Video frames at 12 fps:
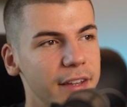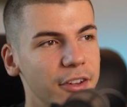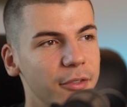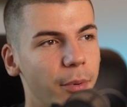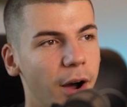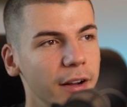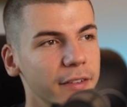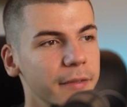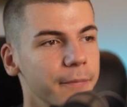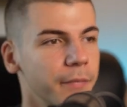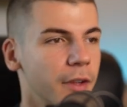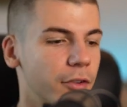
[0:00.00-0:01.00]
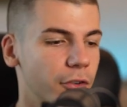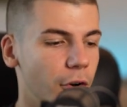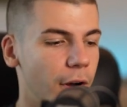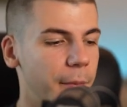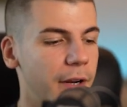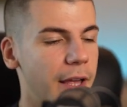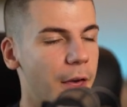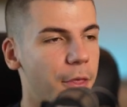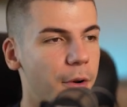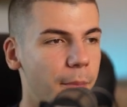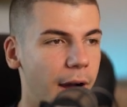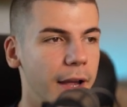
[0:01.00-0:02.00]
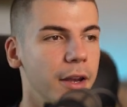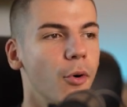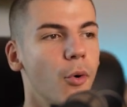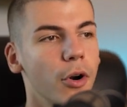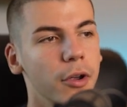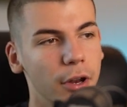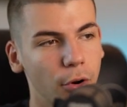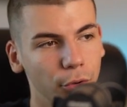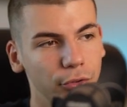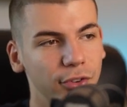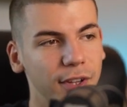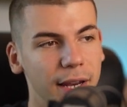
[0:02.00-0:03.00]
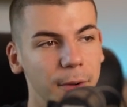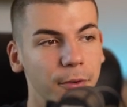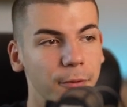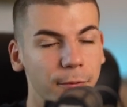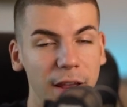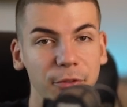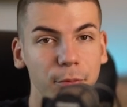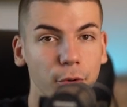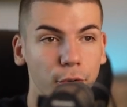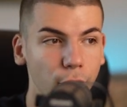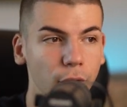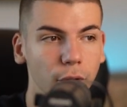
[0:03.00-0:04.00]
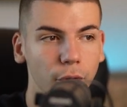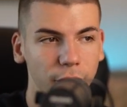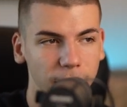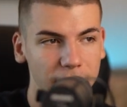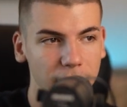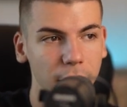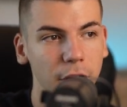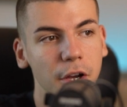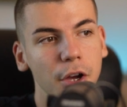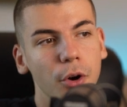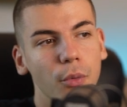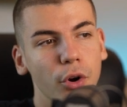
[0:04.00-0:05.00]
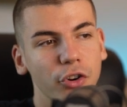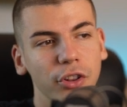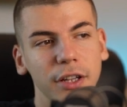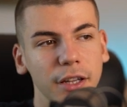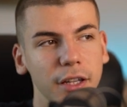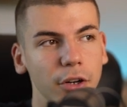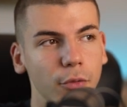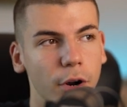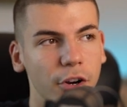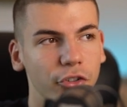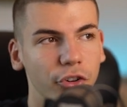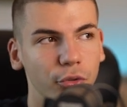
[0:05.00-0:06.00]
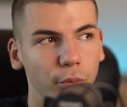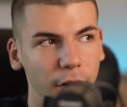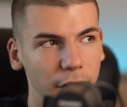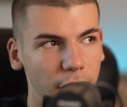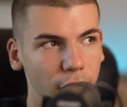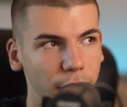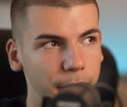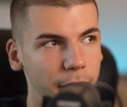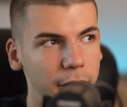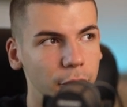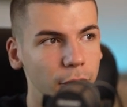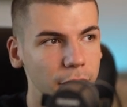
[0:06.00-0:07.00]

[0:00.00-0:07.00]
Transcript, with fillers: in this box so I'm gonna enter mine, or you can also sign up with Facebook, Google, or Twitter, which literally requires just one click of a button.